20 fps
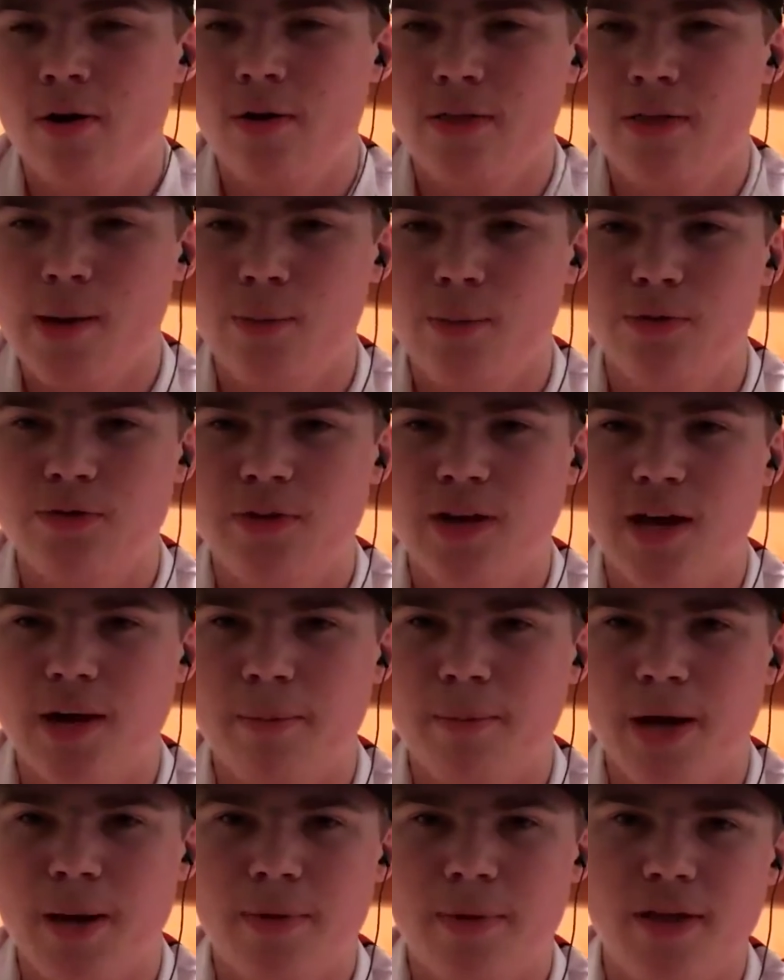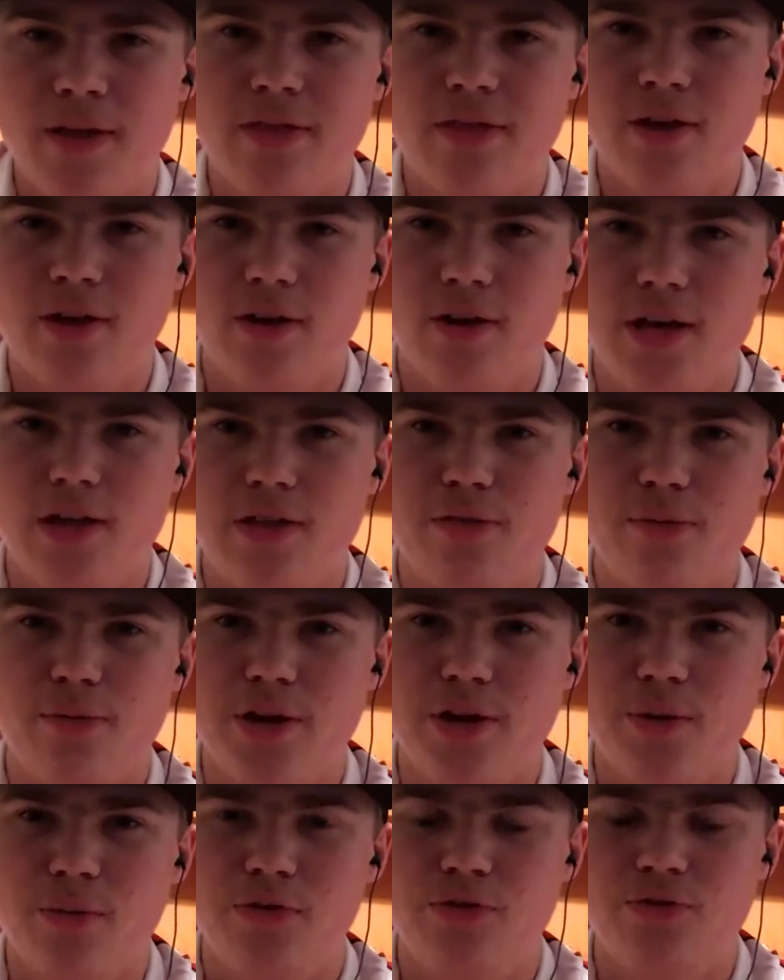That was kind of my main thing on Heat
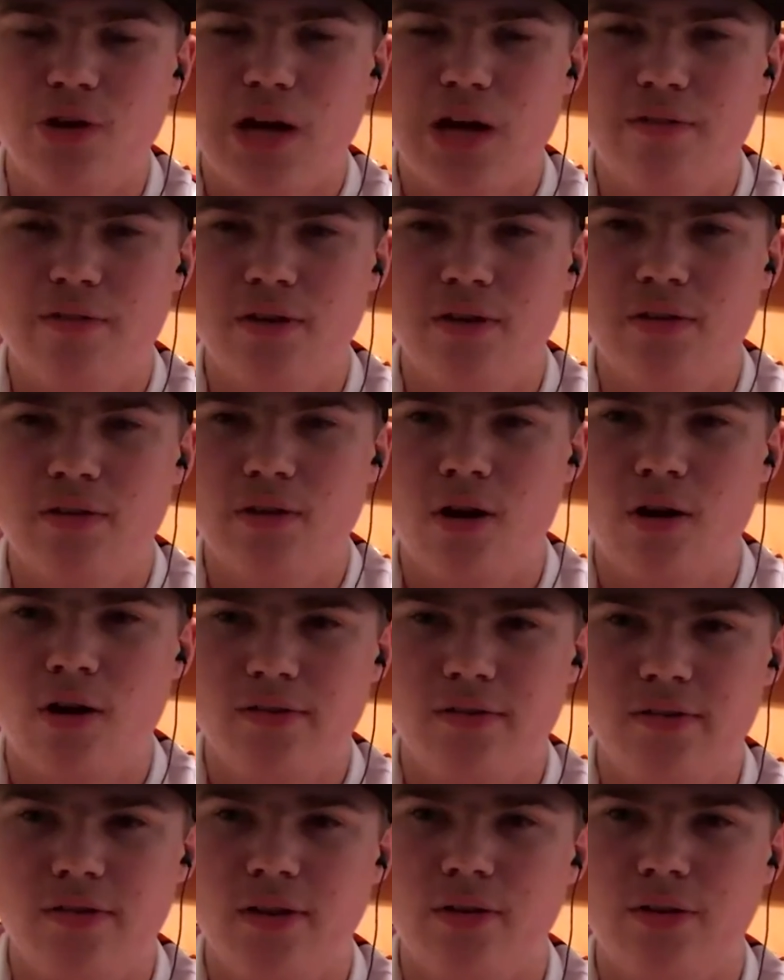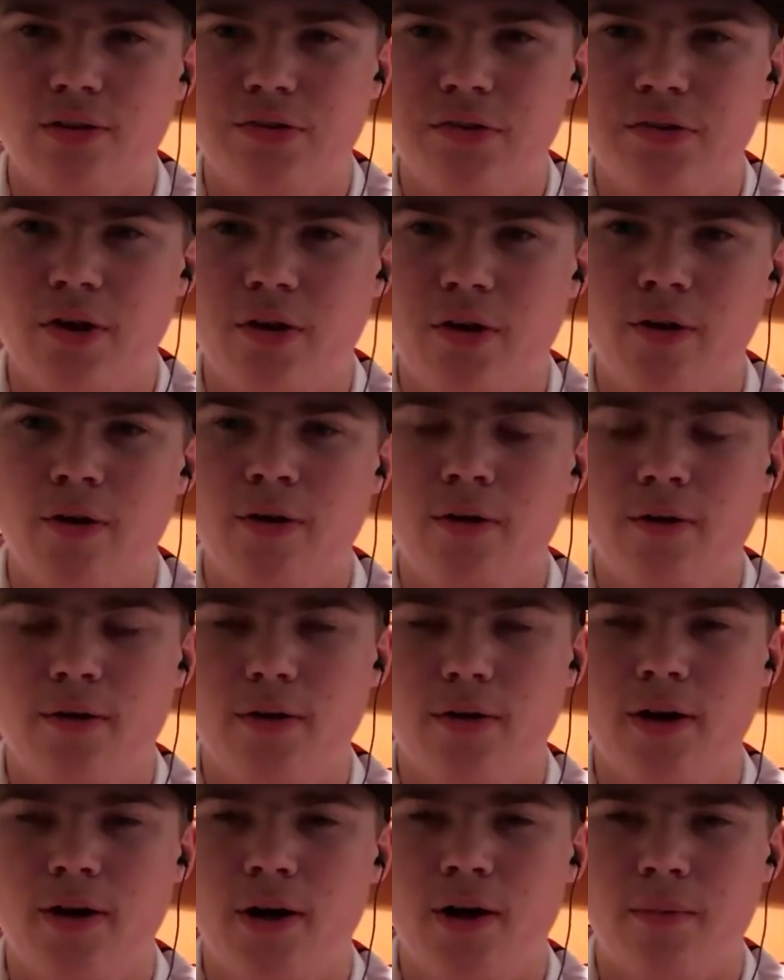3 was driving Austin Dillon's car.
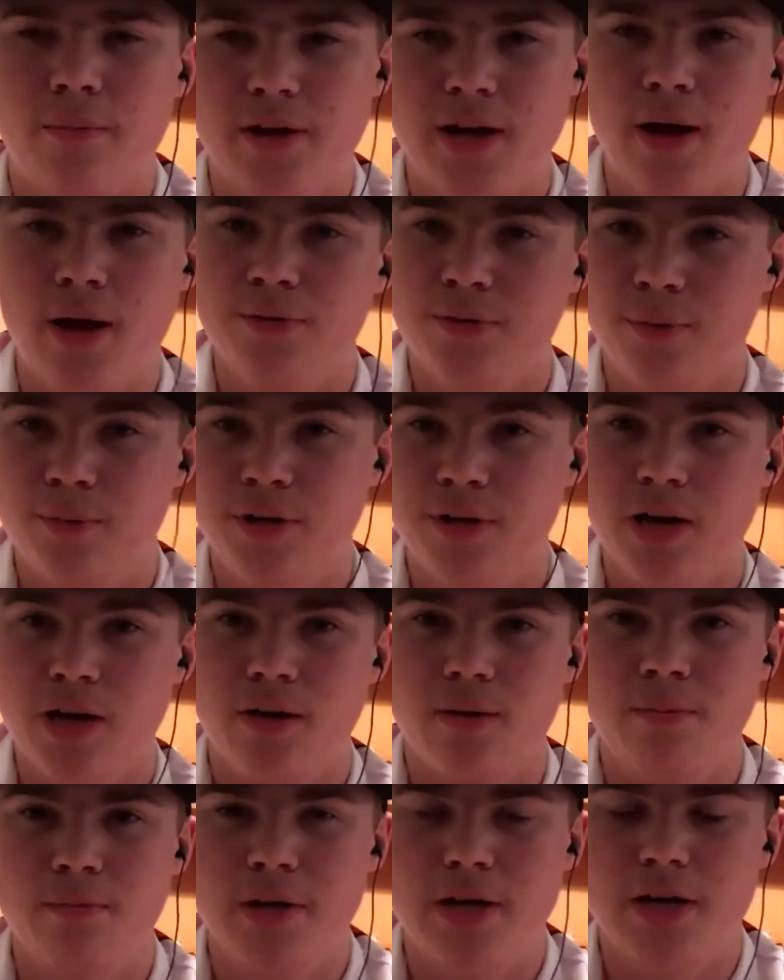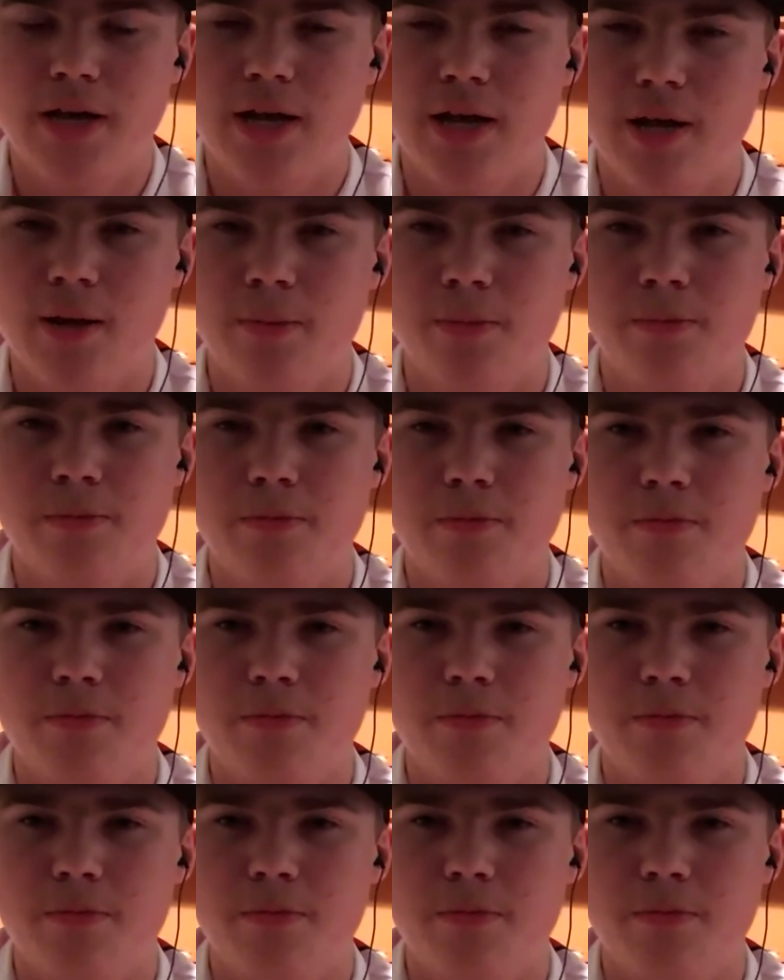And I was able to meet him,